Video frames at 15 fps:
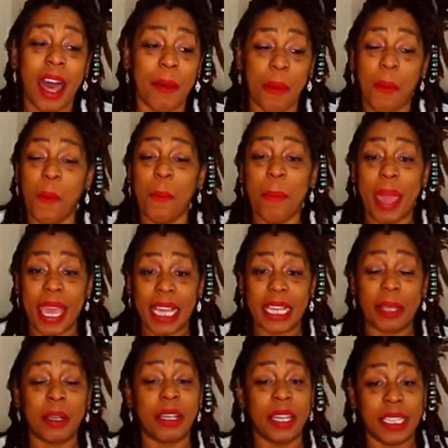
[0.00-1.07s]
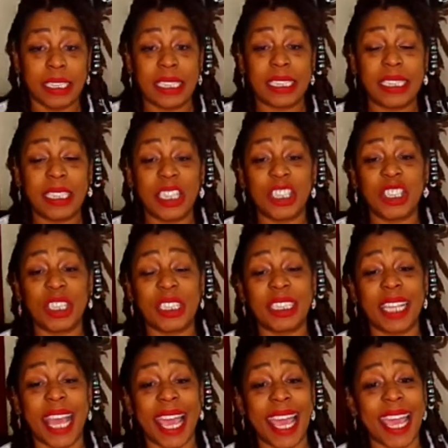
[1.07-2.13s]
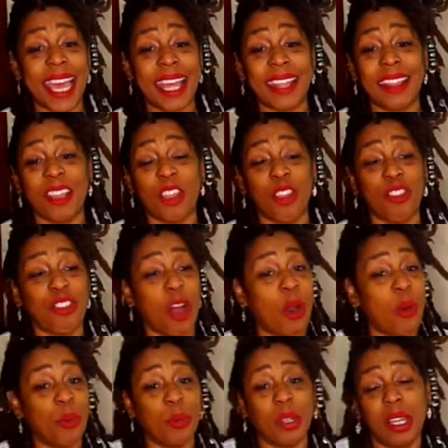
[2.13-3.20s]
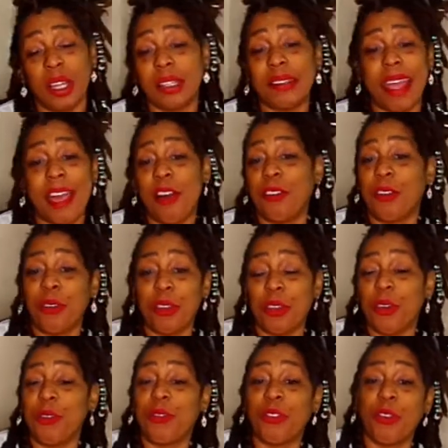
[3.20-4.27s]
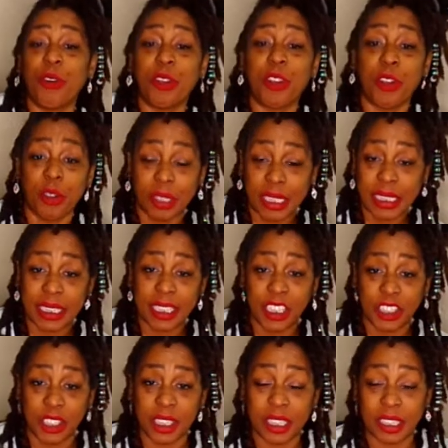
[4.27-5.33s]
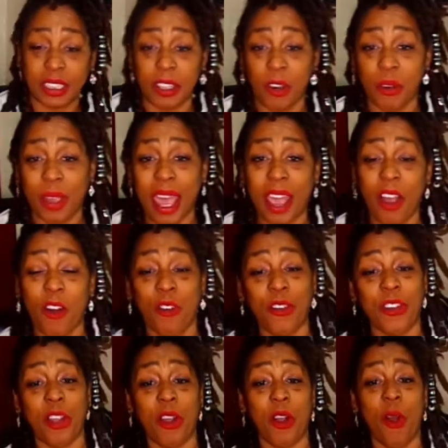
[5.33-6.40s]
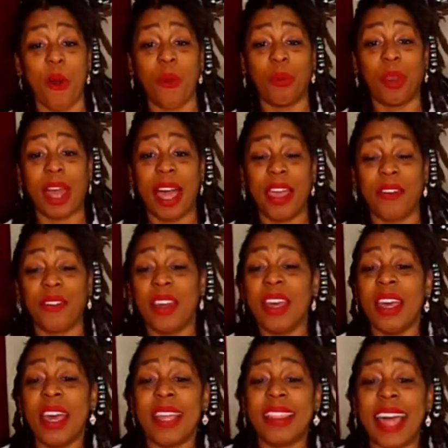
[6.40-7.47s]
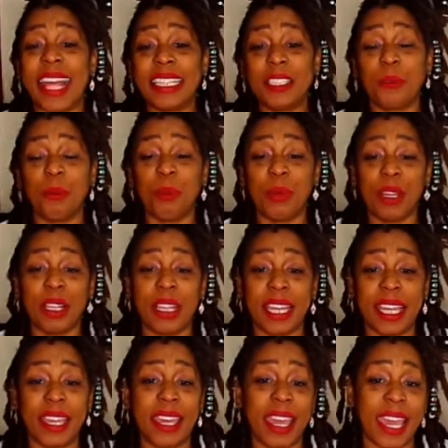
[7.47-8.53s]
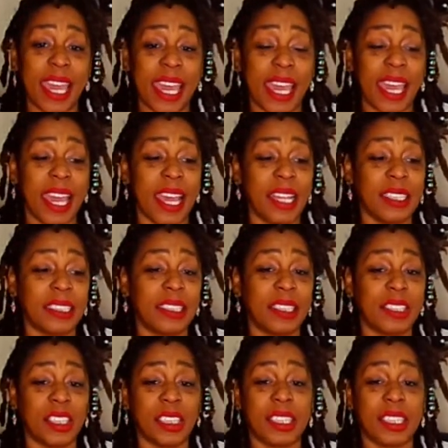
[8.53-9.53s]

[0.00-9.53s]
who make good decisions and don't look down on you for your decisions, okay, over your own life. That's really key, is to just